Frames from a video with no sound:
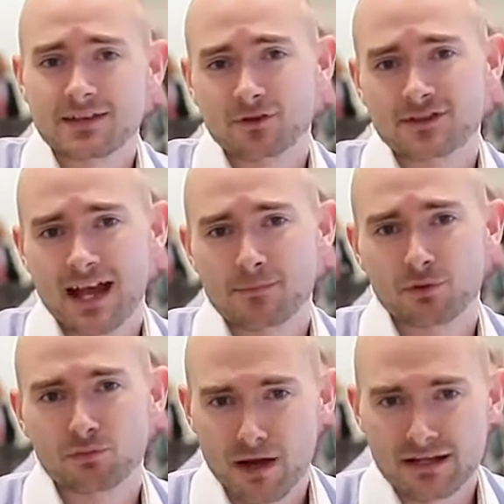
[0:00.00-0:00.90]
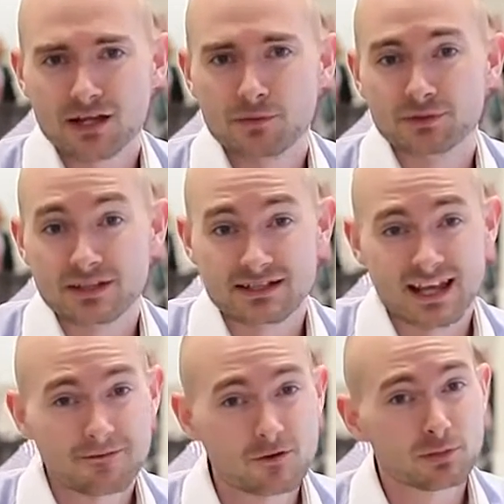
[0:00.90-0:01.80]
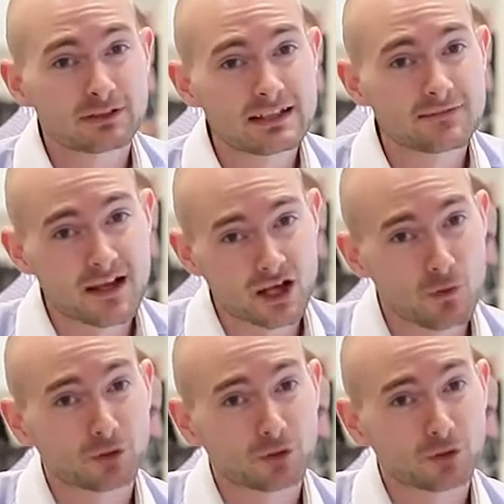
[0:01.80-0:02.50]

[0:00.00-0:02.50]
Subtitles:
Let's take, for example, mining companies. If you believe